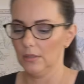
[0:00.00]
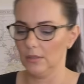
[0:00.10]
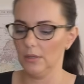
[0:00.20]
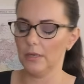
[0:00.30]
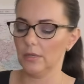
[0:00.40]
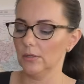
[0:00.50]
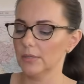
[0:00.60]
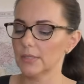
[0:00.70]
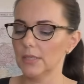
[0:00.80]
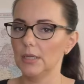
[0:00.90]
Like
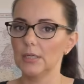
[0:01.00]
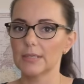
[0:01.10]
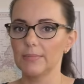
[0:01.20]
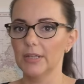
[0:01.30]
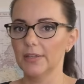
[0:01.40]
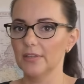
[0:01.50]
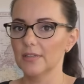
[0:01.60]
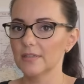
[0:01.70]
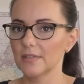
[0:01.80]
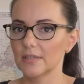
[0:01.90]
honestly, something like
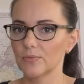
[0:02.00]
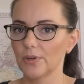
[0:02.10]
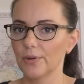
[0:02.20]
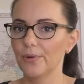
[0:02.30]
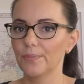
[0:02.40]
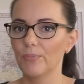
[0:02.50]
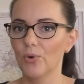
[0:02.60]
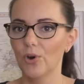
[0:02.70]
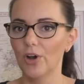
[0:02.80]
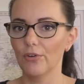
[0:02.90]
this is what I would
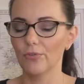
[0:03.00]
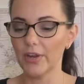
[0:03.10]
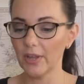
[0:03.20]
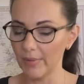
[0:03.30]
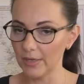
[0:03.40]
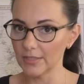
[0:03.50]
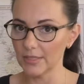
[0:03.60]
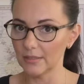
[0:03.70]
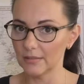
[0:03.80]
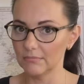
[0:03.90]
more recommend
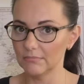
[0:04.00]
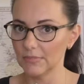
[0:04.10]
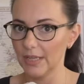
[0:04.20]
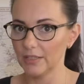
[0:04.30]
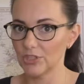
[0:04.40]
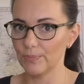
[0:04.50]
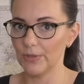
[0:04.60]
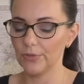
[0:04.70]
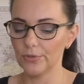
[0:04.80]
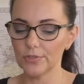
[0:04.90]
it like to be
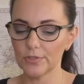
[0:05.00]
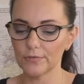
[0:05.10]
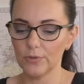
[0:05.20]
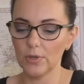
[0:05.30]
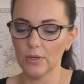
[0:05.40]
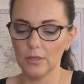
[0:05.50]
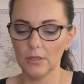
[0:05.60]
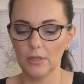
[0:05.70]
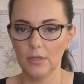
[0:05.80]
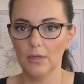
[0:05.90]
used for.
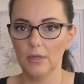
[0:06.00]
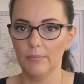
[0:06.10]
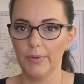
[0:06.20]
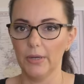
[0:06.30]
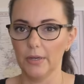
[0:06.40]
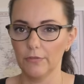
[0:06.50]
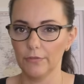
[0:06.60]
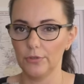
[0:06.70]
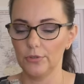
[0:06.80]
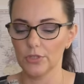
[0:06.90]
But if
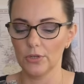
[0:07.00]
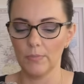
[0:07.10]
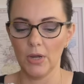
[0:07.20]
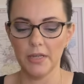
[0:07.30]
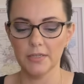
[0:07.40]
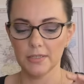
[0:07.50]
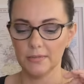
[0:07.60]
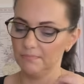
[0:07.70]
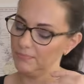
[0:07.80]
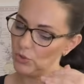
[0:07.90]
you don't mind
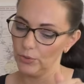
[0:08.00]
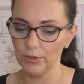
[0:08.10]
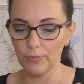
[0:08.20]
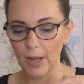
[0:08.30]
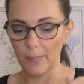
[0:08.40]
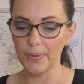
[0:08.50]
doing the wrap